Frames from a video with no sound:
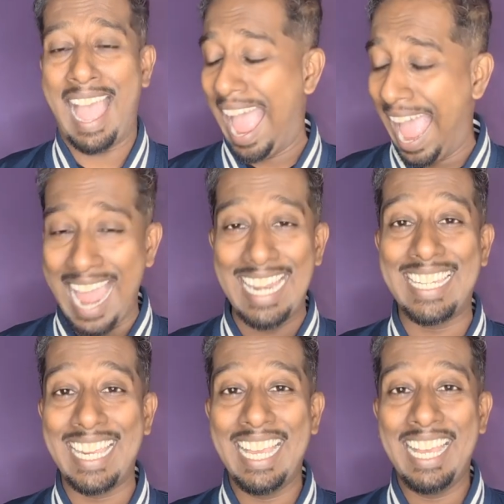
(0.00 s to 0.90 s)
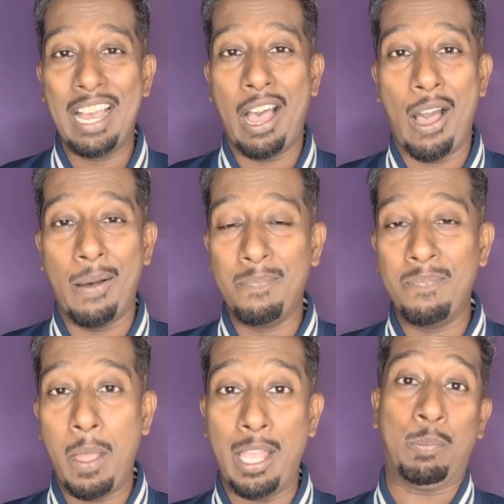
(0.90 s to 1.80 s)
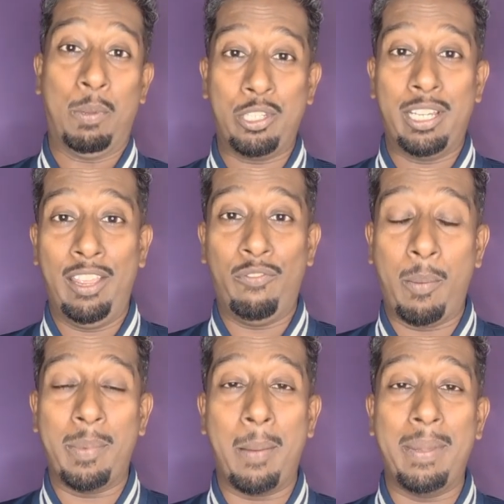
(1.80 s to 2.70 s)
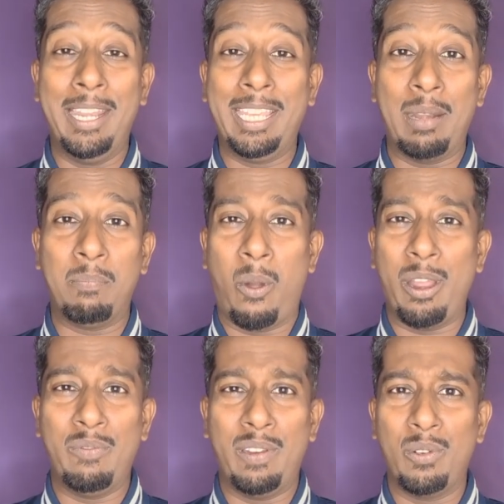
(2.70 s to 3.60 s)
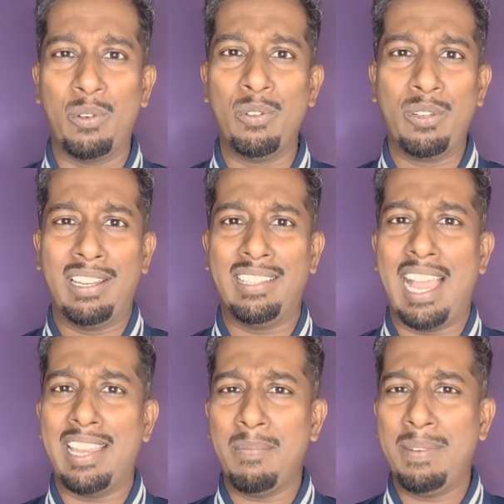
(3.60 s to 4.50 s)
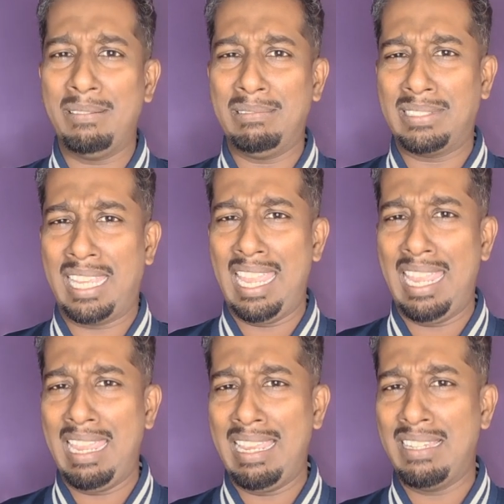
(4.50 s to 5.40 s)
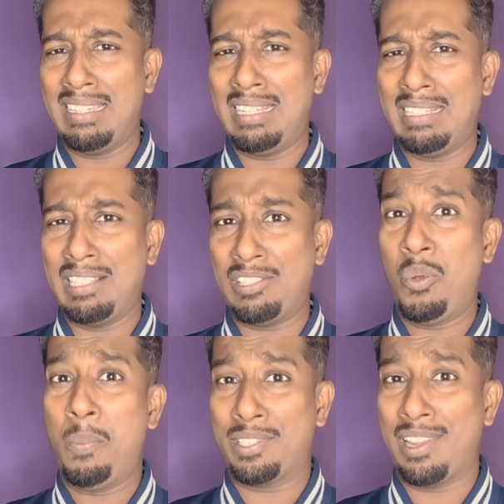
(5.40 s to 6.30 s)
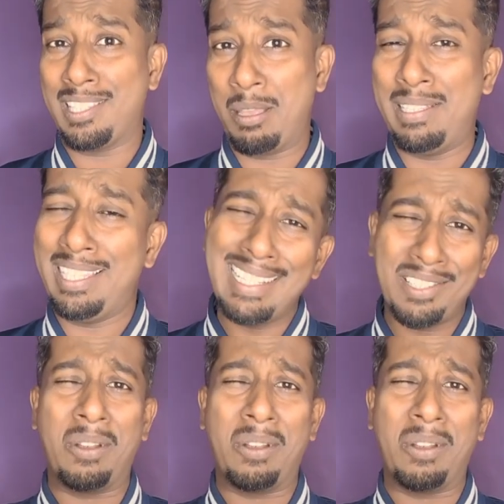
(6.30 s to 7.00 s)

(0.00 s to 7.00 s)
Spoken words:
and especially from an American point, when you look at that, you mean, okay, the superstars are missing. It's